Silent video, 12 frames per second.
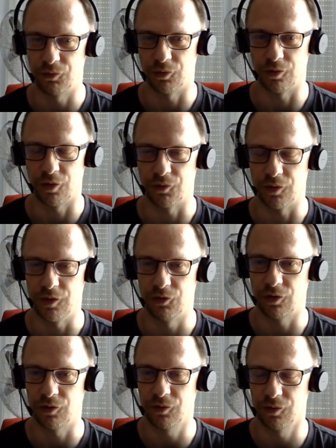for Grafana
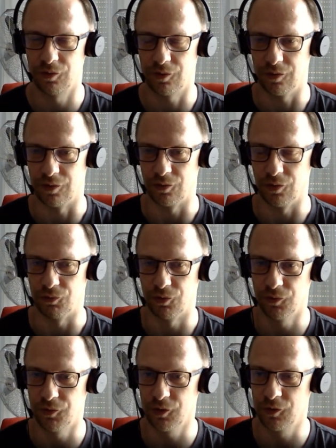agent going
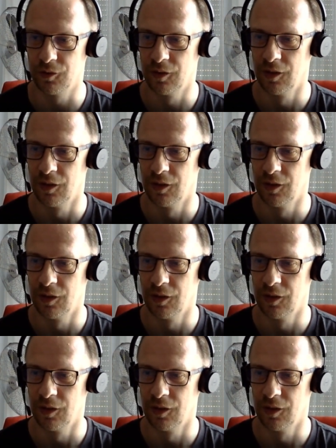forward.